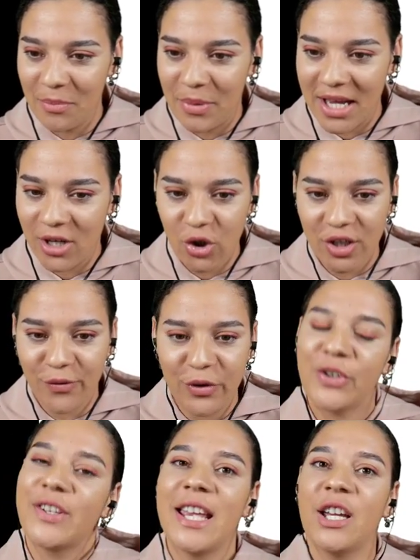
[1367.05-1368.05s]
but just for the
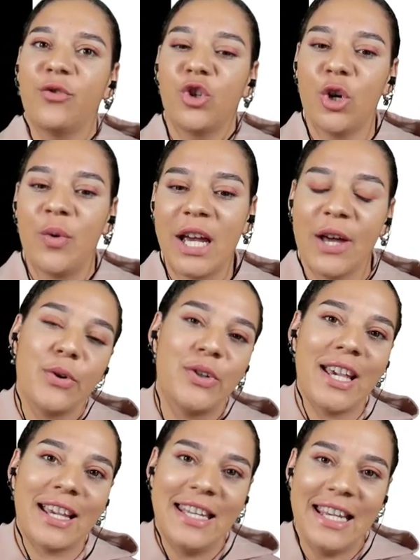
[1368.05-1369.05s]
sake of showing other
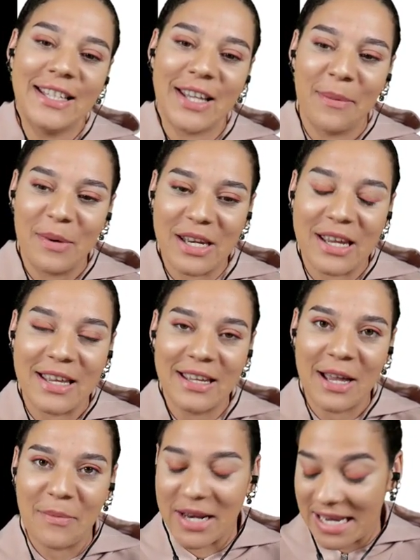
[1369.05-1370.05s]
techniques, I'm gonna
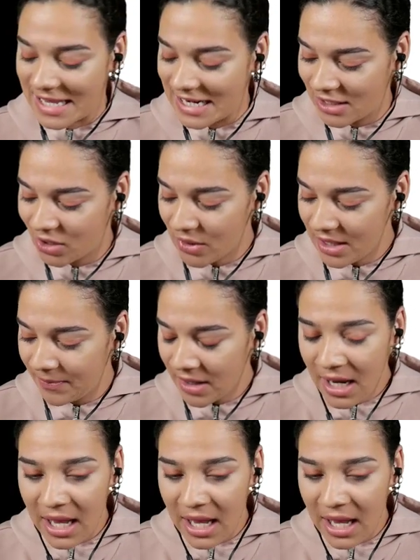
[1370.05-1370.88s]
I'm gonna get into it.